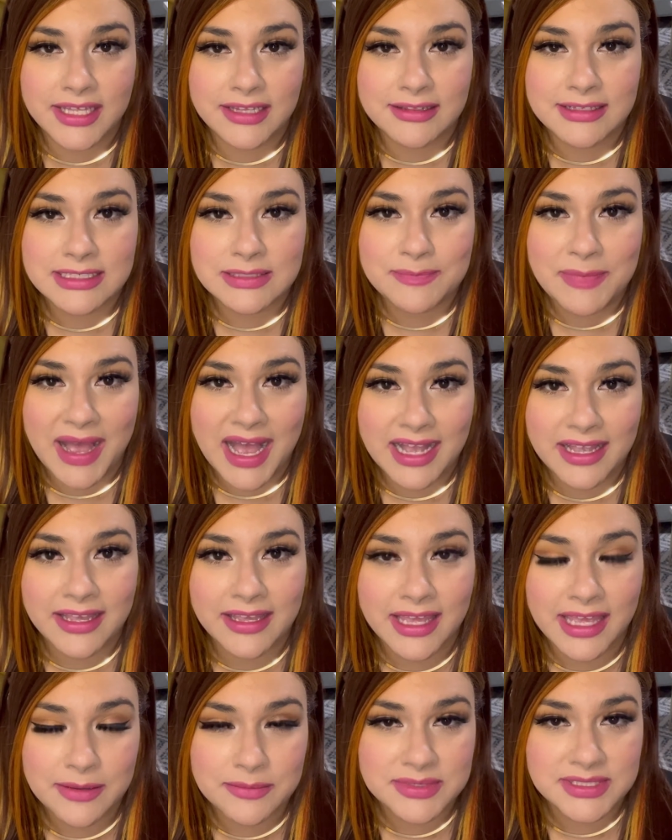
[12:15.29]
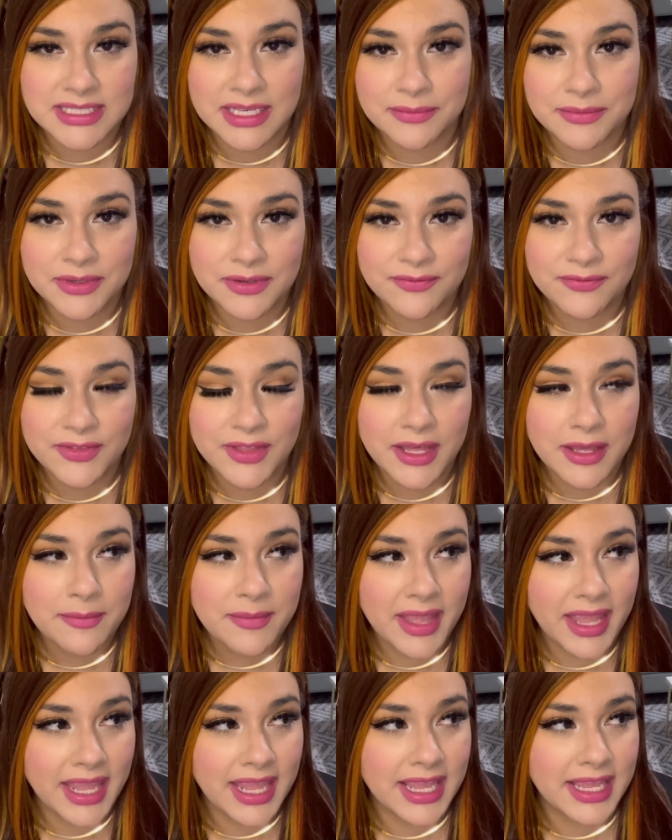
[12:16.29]
In this pack, it came 7 of them,
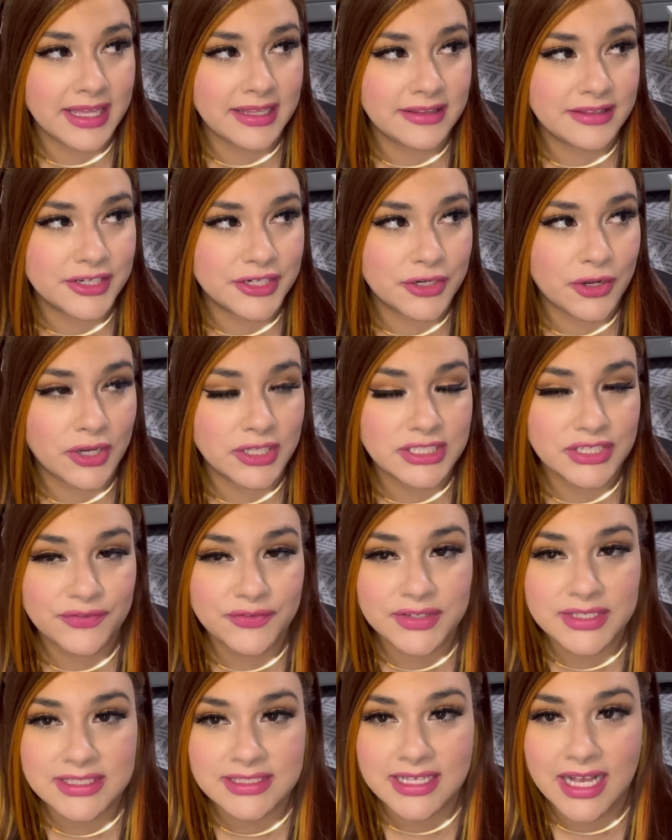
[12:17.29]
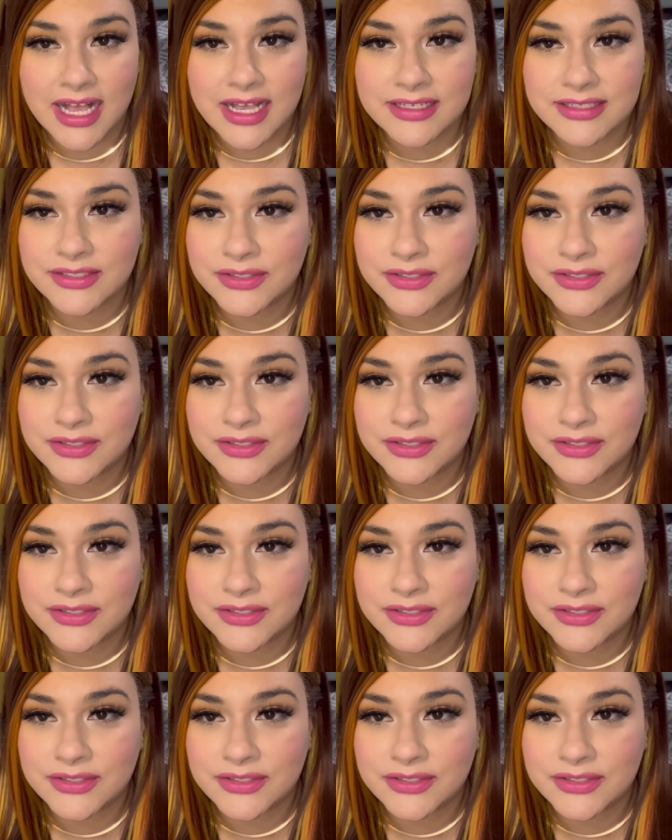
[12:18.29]
and they're all different styles.